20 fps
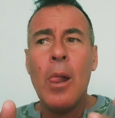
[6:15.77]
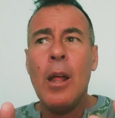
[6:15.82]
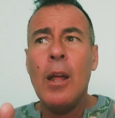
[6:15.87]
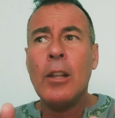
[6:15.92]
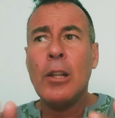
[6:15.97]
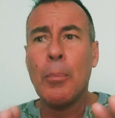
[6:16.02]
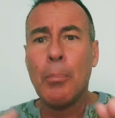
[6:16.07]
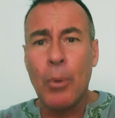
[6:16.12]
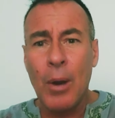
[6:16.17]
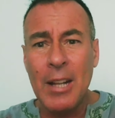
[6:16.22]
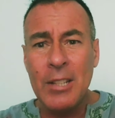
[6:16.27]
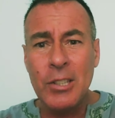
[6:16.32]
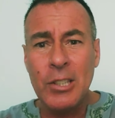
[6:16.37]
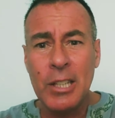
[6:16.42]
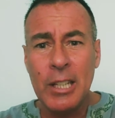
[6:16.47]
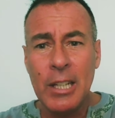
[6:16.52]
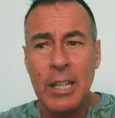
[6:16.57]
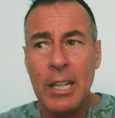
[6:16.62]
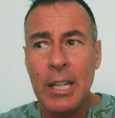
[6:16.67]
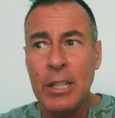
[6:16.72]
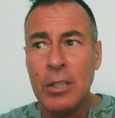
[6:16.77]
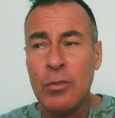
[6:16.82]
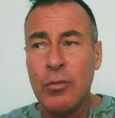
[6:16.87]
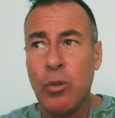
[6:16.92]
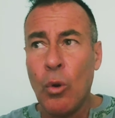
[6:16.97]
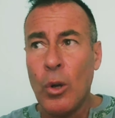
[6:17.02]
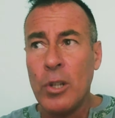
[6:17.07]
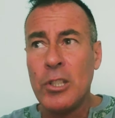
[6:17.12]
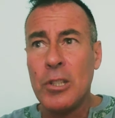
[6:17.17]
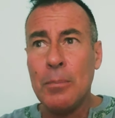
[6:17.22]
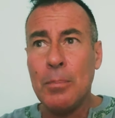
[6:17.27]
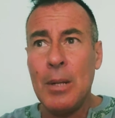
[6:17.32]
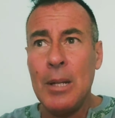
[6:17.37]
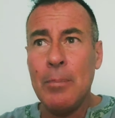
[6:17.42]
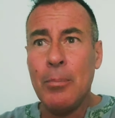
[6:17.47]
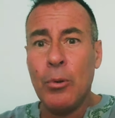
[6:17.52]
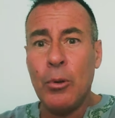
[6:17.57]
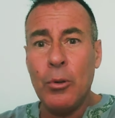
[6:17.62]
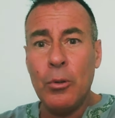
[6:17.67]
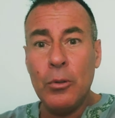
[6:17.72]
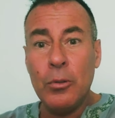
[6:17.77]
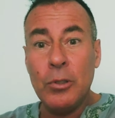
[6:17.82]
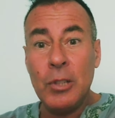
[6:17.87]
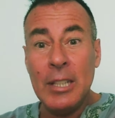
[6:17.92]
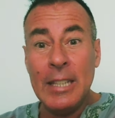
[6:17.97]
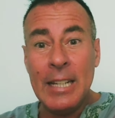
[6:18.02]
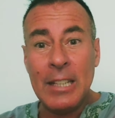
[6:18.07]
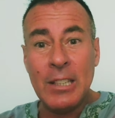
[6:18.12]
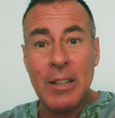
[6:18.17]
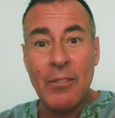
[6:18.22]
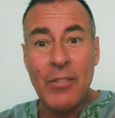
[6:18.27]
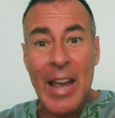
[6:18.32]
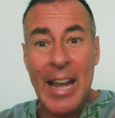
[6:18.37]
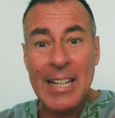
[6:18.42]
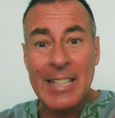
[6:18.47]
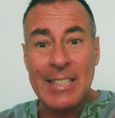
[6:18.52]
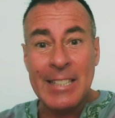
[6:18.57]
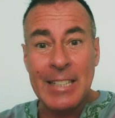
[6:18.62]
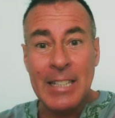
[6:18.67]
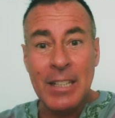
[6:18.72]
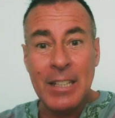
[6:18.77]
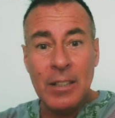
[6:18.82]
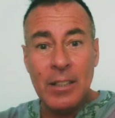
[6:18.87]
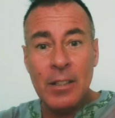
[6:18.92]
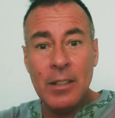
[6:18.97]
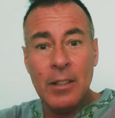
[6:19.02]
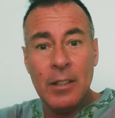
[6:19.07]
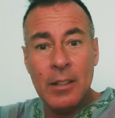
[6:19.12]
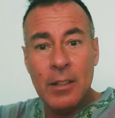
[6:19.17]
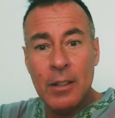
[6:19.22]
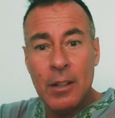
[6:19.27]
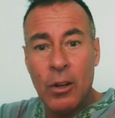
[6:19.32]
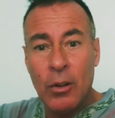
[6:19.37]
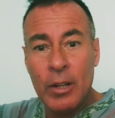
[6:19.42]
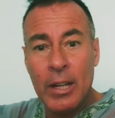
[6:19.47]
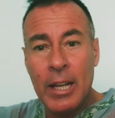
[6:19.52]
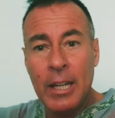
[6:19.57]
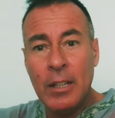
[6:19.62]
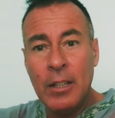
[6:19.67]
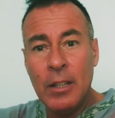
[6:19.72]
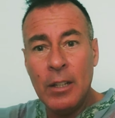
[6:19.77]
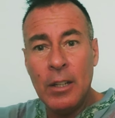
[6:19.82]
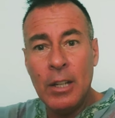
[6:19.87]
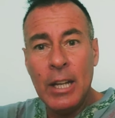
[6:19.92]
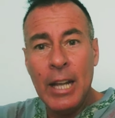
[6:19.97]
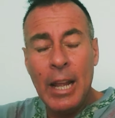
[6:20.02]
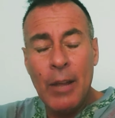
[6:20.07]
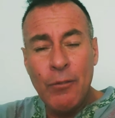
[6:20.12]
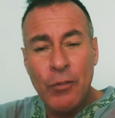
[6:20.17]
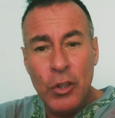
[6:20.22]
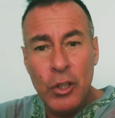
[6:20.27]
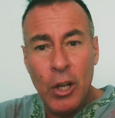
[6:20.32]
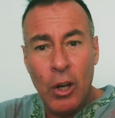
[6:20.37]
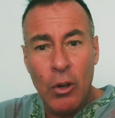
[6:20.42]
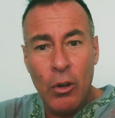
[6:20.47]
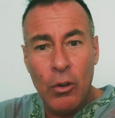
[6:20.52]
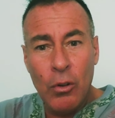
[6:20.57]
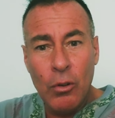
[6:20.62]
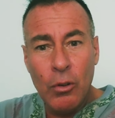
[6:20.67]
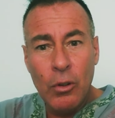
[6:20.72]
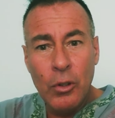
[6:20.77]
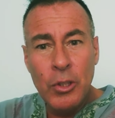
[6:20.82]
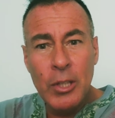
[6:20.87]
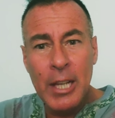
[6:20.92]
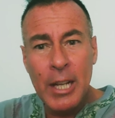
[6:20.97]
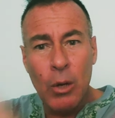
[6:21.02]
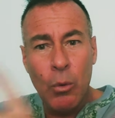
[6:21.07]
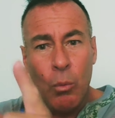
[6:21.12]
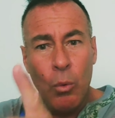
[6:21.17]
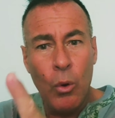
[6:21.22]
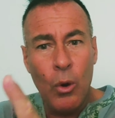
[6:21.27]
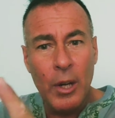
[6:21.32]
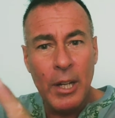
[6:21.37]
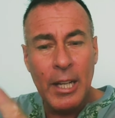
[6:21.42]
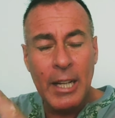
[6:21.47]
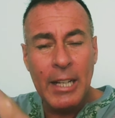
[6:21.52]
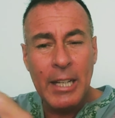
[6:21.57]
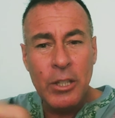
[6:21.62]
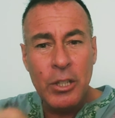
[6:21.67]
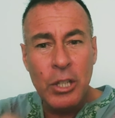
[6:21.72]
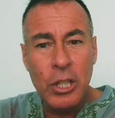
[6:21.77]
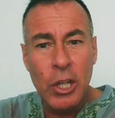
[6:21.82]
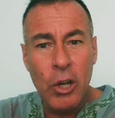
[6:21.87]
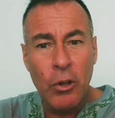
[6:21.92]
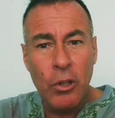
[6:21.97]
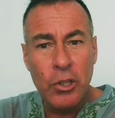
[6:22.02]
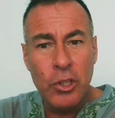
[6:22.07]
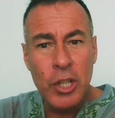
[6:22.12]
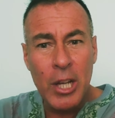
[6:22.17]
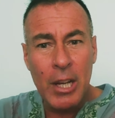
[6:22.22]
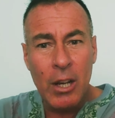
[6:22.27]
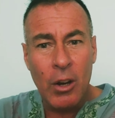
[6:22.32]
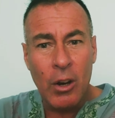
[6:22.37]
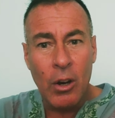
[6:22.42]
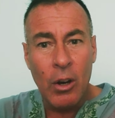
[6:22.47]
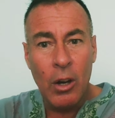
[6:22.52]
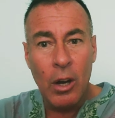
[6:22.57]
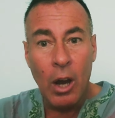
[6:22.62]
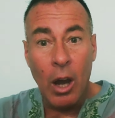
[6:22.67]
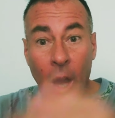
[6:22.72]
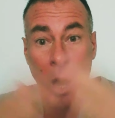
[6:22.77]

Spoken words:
The president is forcing people to get the vaccine. Okay. If you don't, you get a warning and then you can go to jail.